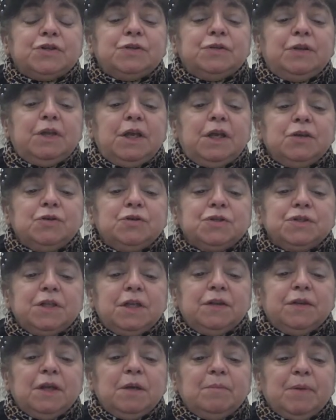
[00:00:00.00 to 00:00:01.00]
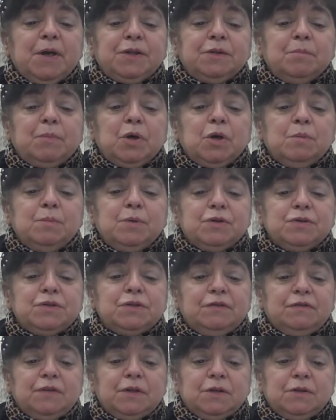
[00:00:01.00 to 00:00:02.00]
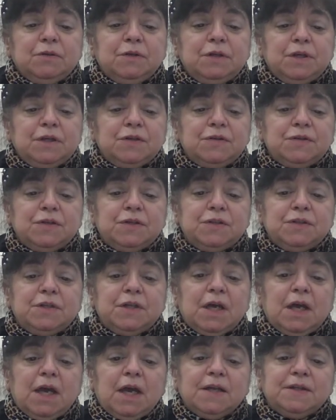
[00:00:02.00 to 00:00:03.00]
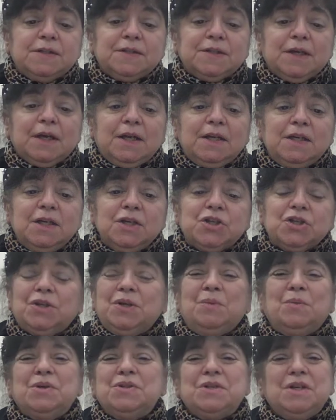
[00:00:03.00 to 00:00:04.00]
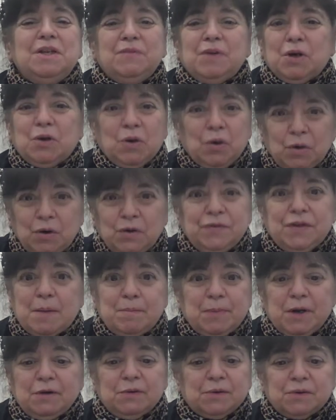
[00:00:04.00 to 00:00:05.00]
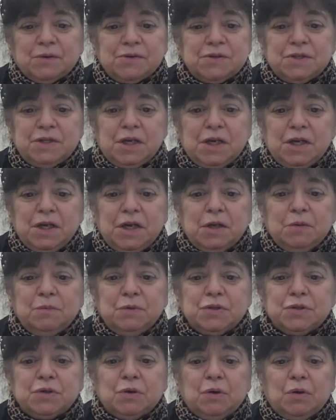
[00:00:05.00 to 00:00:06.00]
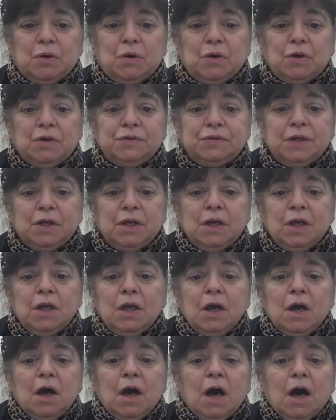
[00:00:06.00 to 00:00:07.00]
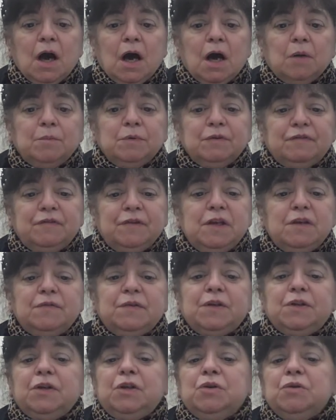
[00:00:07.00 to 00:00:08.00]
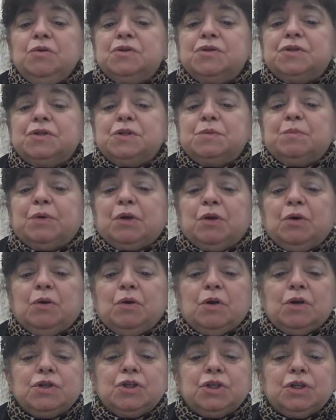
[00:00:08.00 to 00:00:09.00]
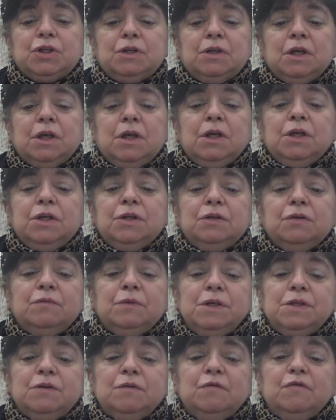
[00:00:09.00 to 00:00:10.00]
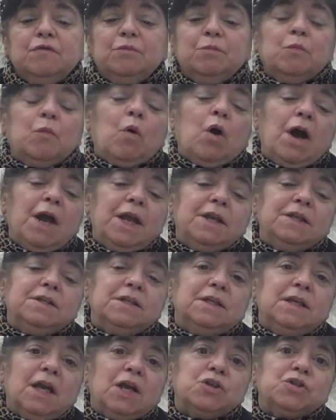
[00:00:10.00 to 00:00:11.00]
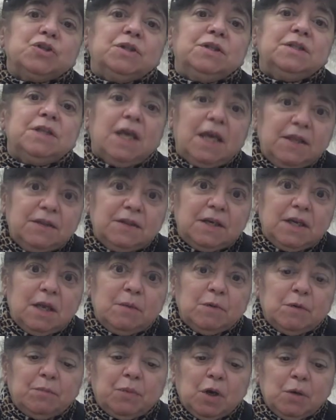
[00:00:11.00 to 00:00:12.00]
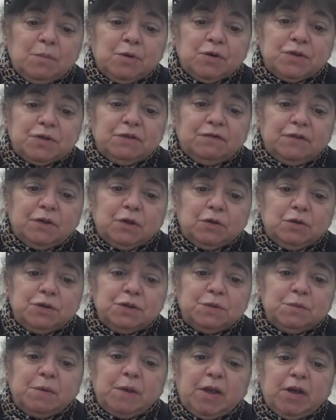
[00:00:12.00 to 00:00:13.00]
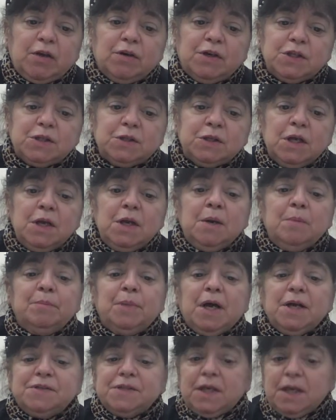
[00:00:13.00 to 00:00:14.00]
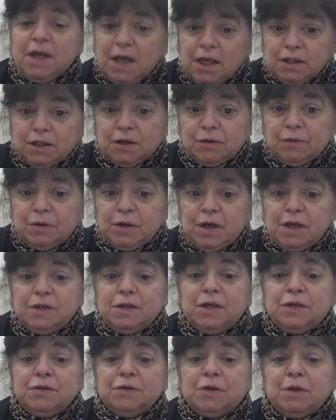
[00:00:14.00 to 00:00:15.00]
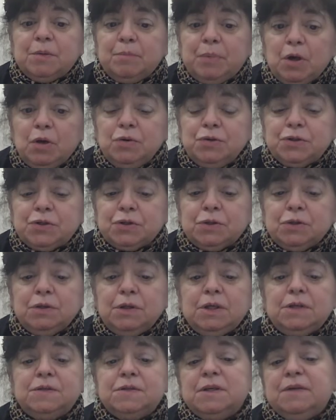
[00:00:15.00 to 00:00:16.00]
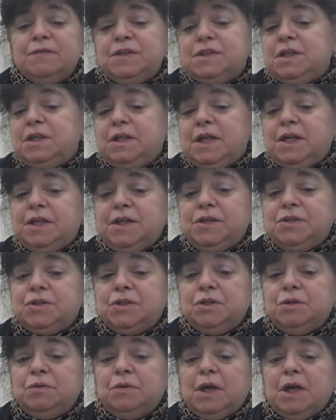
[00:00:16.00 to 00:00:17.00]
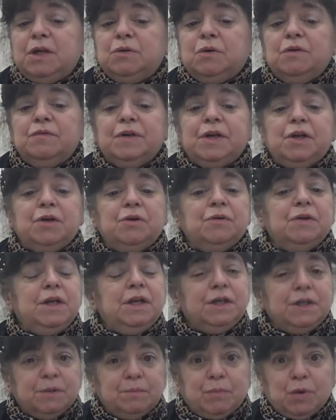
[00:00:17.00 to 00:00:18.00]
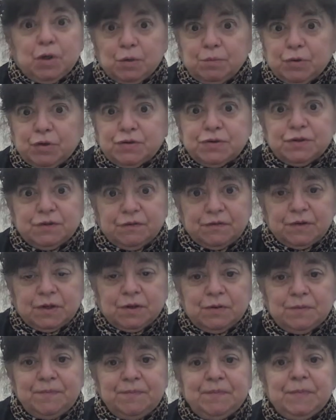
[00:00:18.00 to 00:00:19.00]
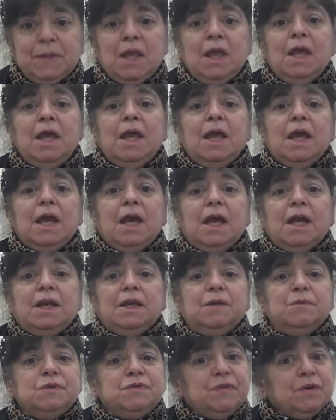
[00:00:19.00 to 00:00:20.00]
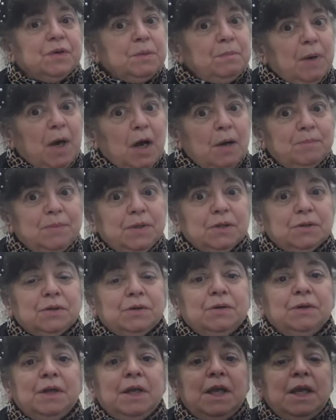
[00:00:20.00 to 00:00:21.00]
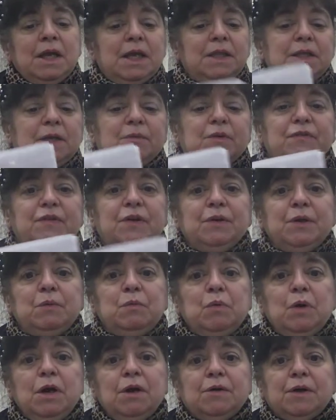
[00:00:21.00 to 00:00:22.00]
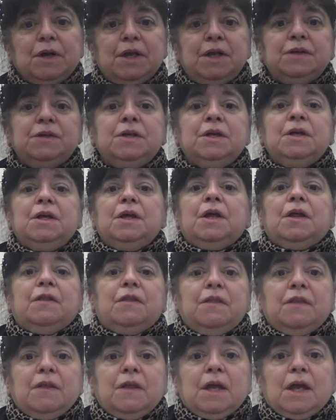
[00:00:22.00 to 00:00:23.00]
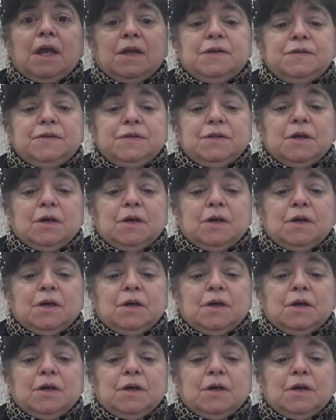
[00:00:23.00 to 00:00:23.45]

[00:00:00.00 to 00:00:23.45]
The interesting thing about the Barber of Seville is that initially it wasn't even called that by Rossini. It was called Alma Viva, the Useless Precaution. The reason why it didn't actually take the name of Barber of Seville is because Paisiello, another composer in 1782, had already created a Barber of Seville, and he was very popular, and they were very worried that